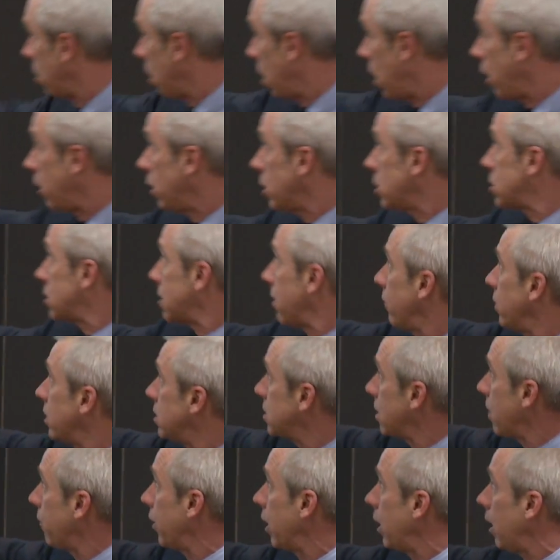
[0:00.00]

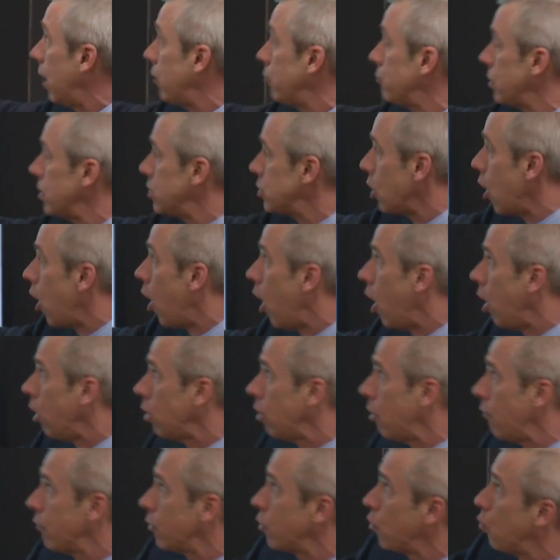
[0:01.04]
177 countries,
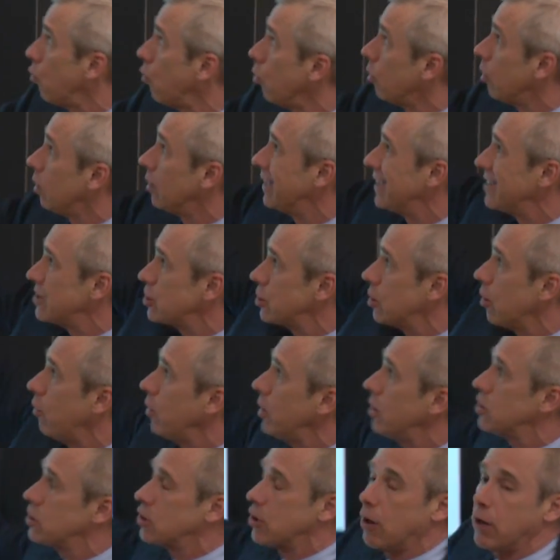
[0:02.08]
all over the world,
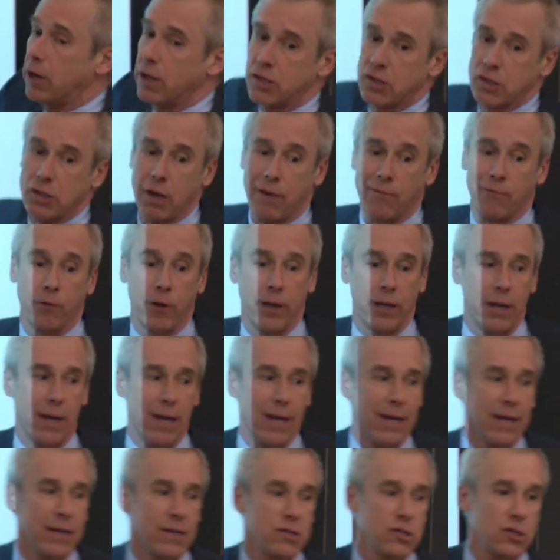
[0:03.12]
Estonia started suffering
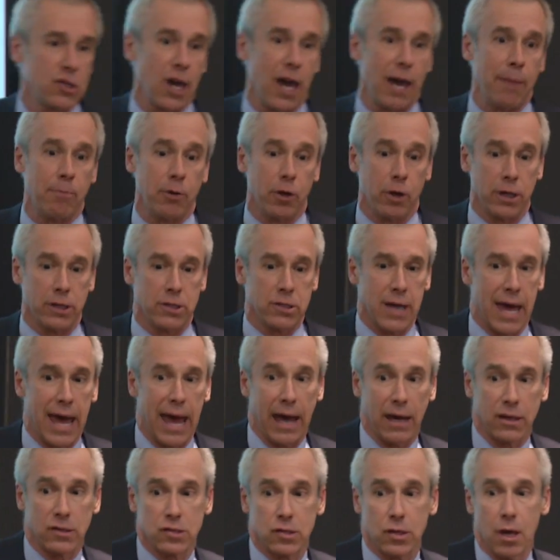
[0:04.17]
cyber
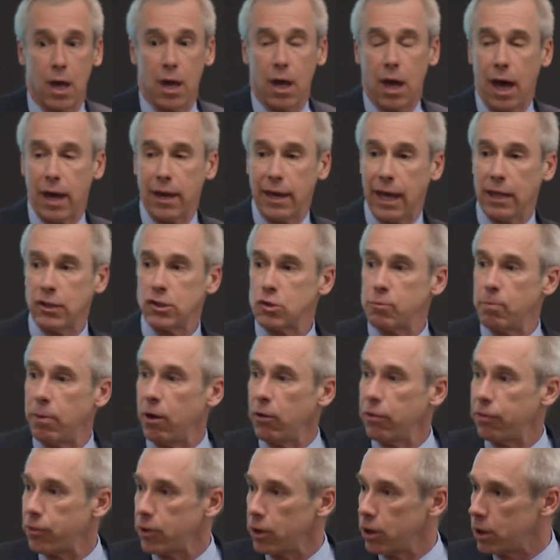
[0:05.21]
attacks against
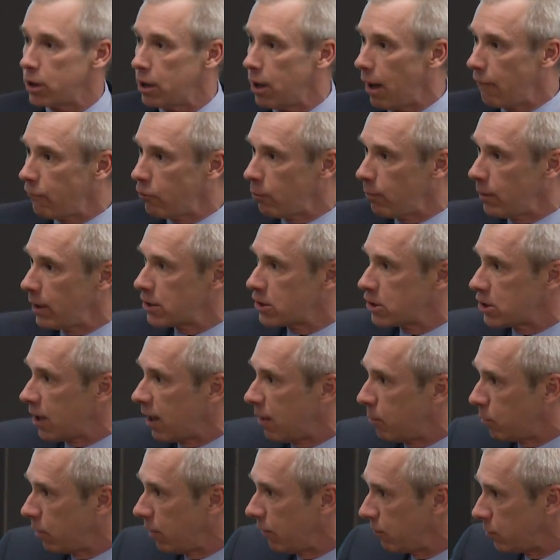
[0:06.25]
both their government
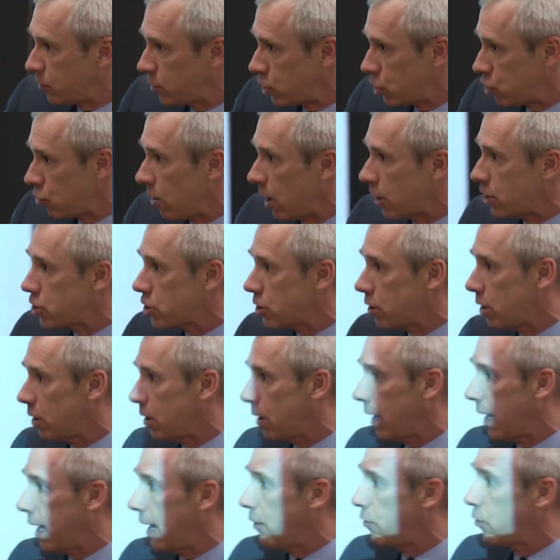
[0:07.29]
cyber
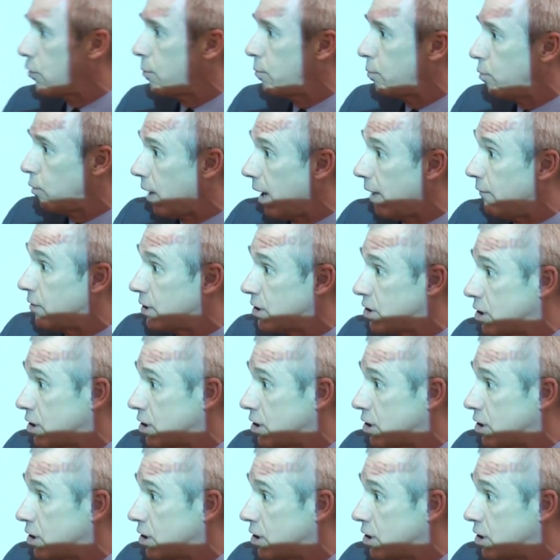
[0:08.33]
infrastructure and their private